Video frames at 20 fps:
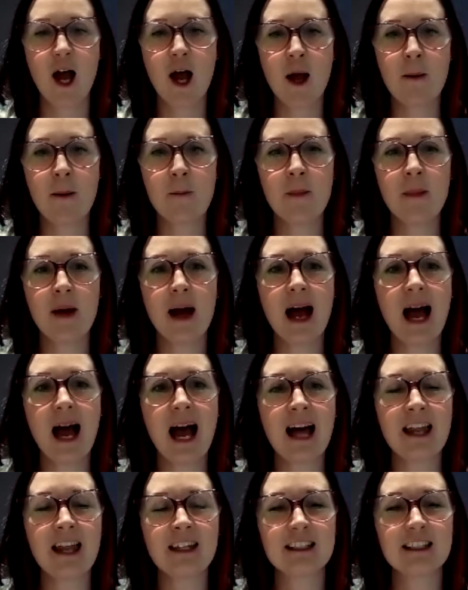And
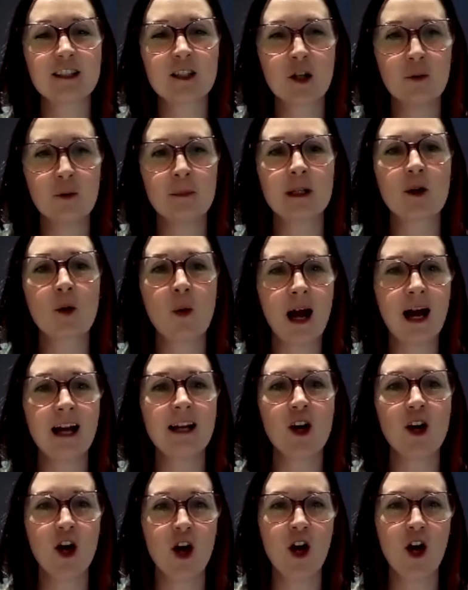it can be
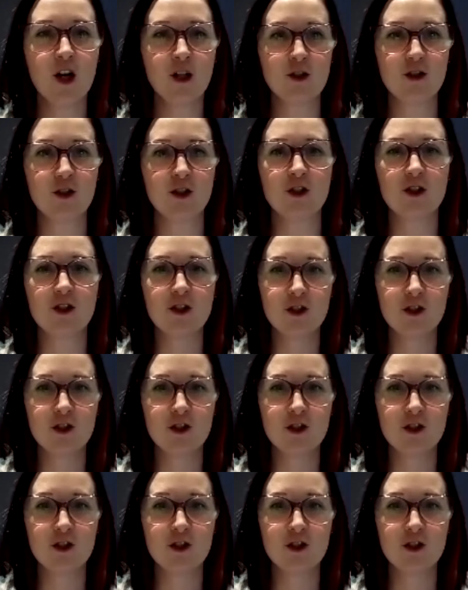quite hard to